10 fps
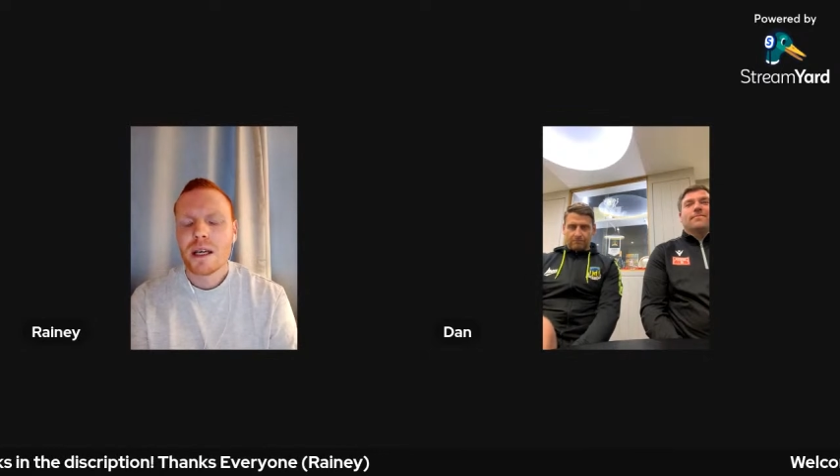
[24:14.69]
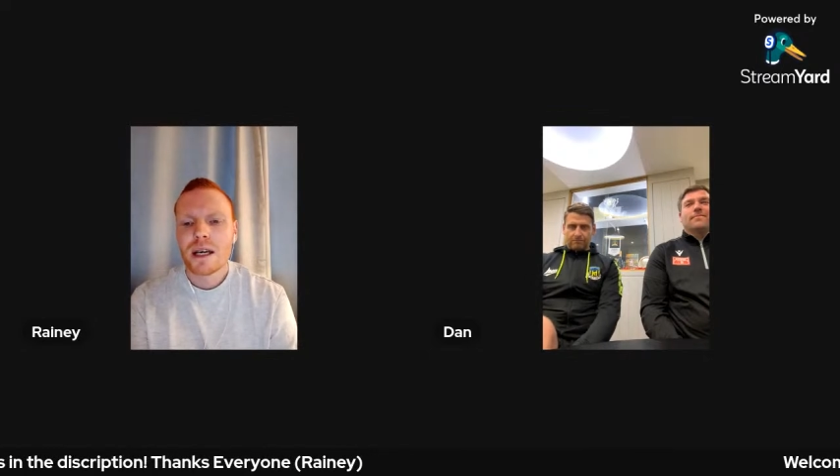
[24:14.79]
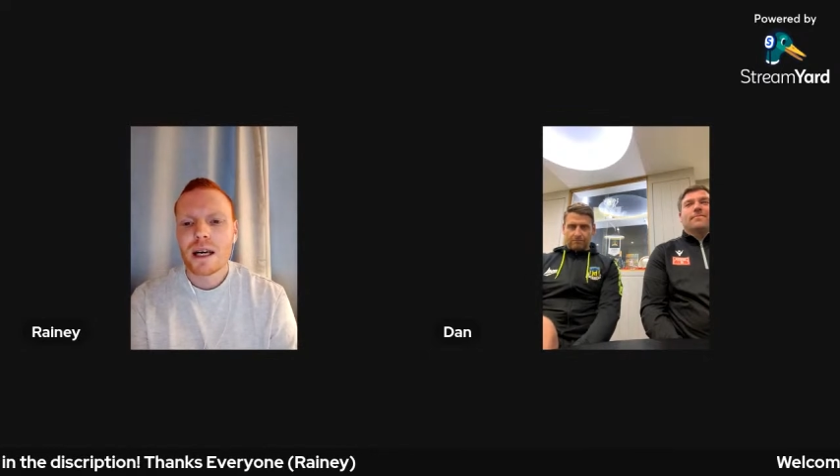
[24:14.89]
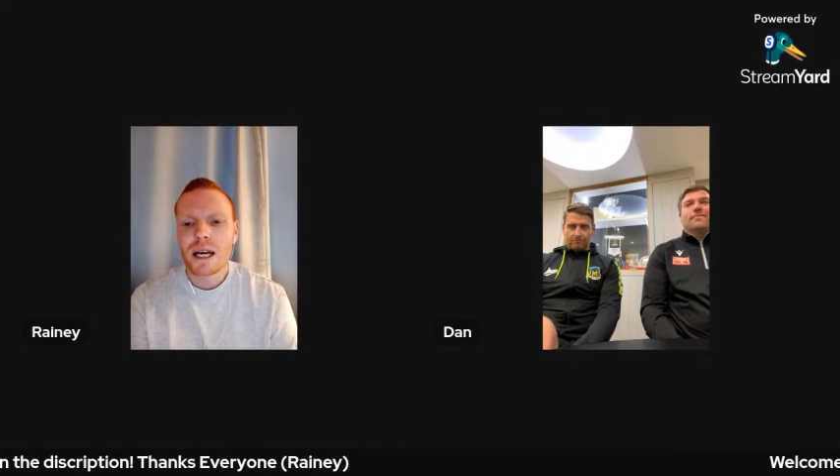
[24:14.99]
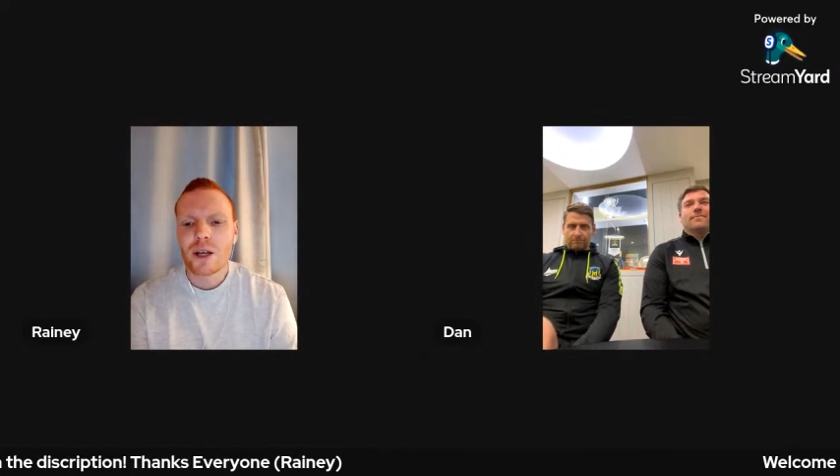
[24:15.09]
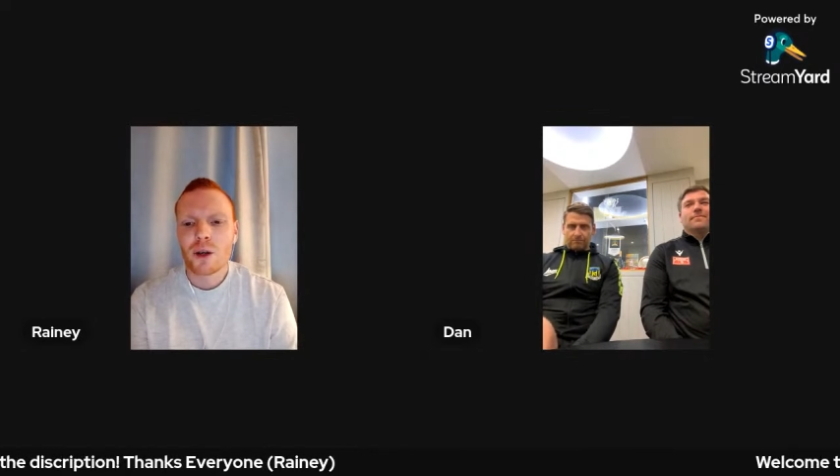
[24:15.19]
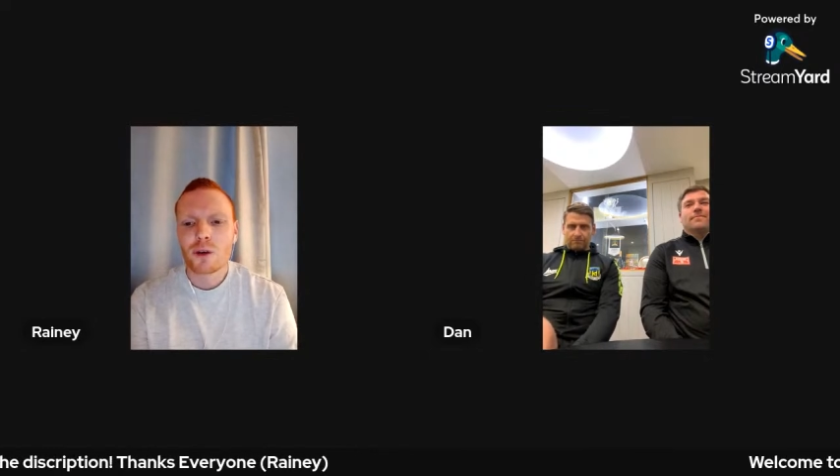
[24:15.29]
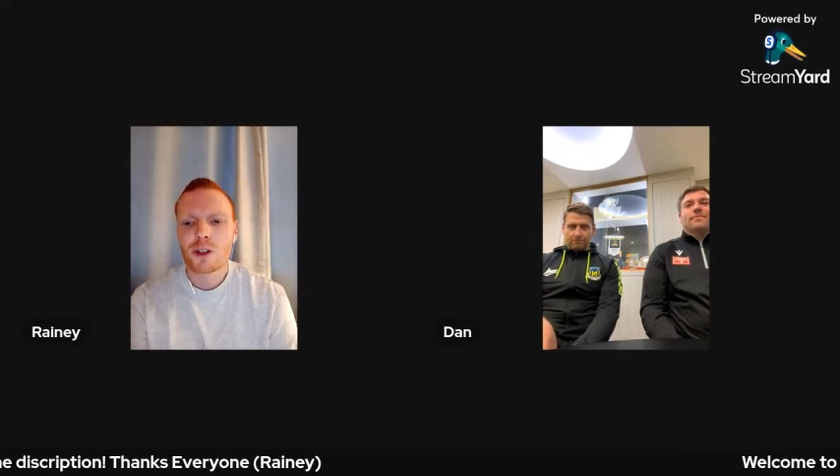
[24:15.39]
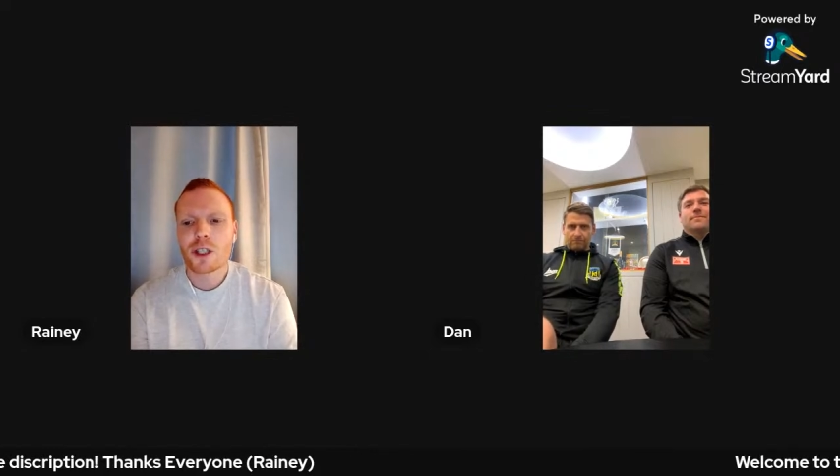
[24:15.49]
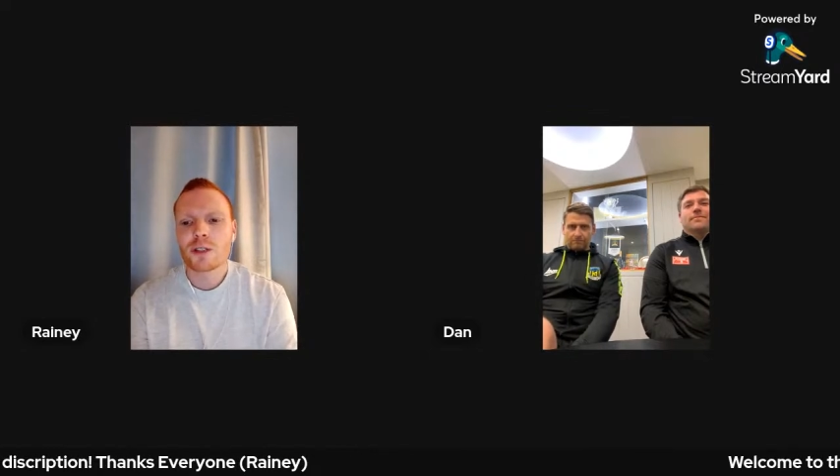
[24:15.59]
And
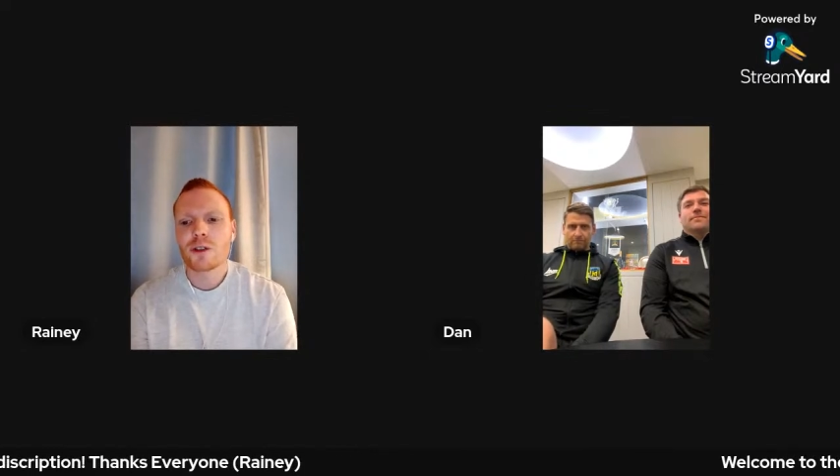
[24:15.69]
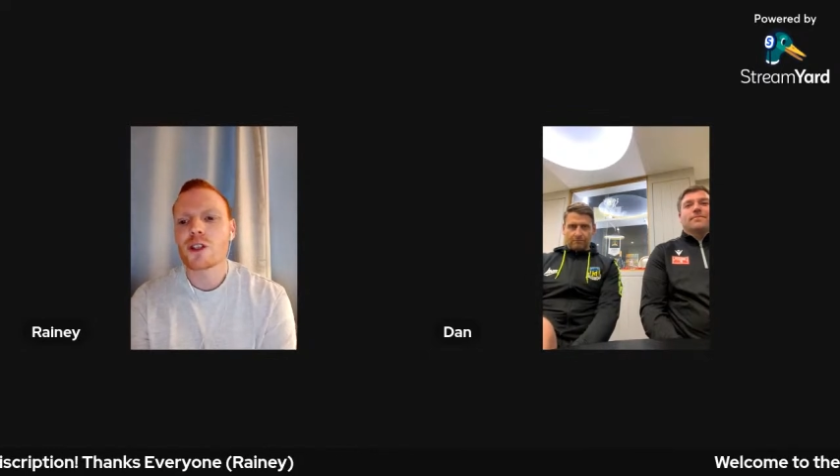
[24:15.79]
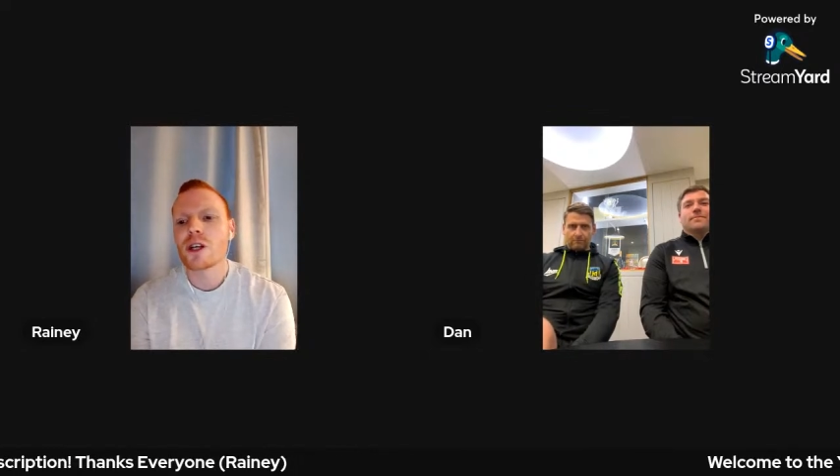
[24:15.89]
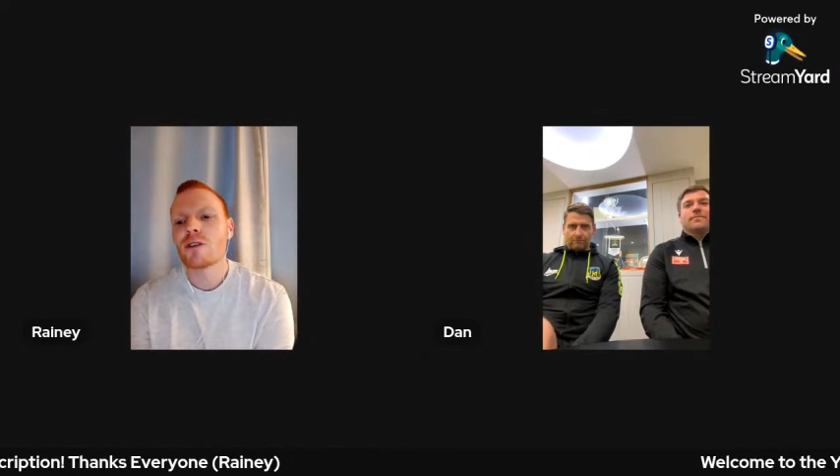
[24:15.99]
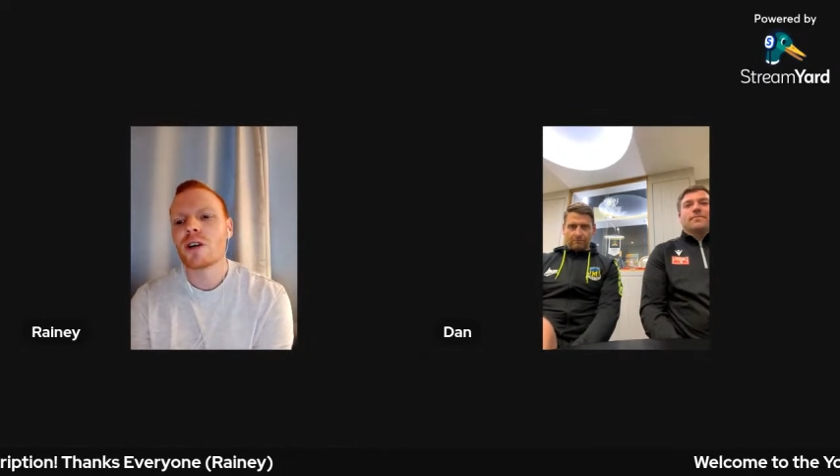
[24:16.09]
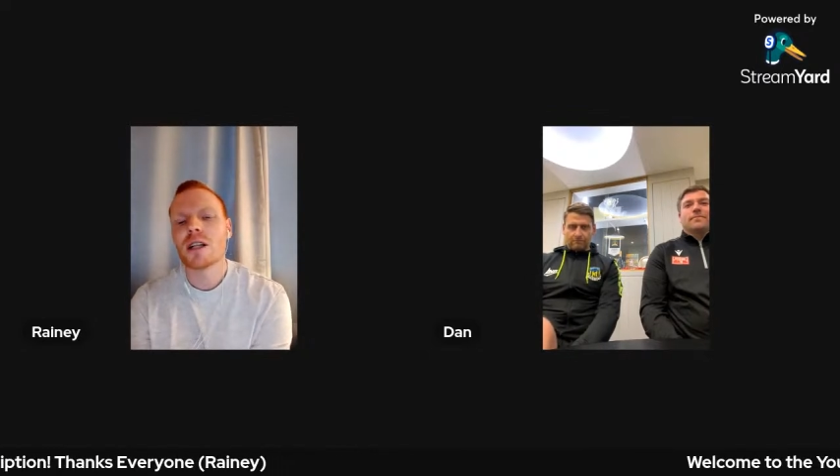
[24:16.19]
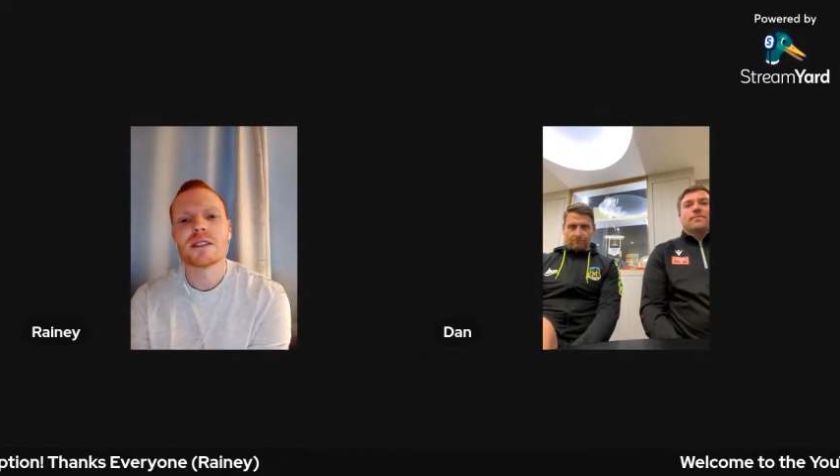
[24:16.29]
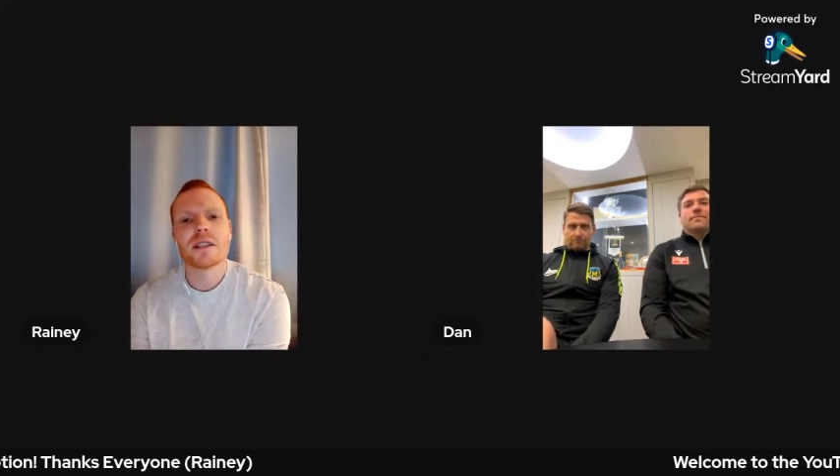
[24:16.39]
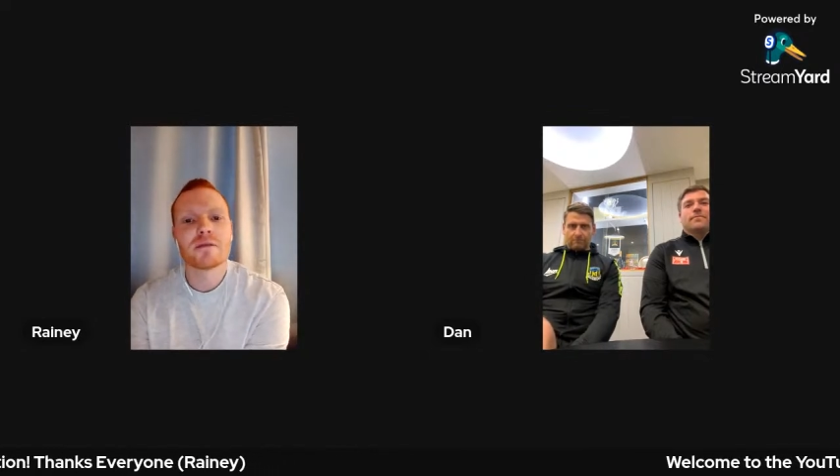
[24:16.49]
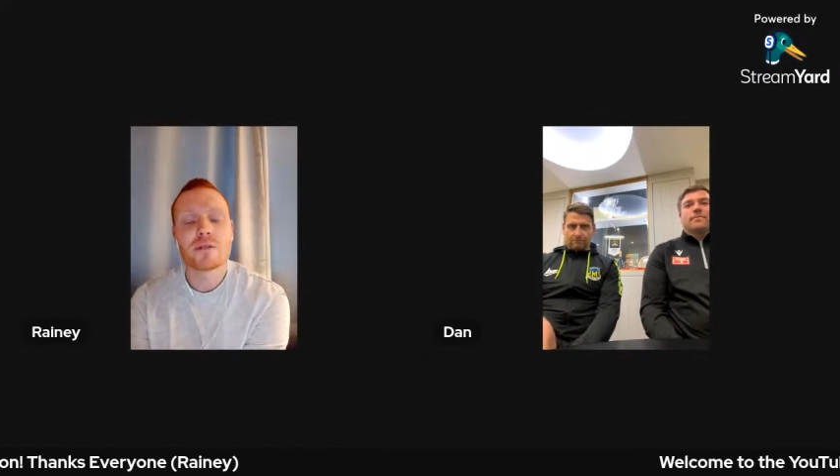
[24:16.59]
North Shields for yourself, Carl,
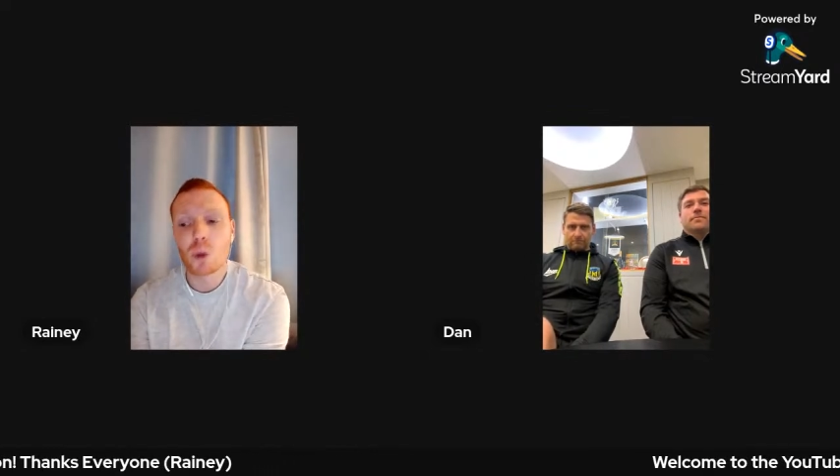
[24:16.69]
seventh,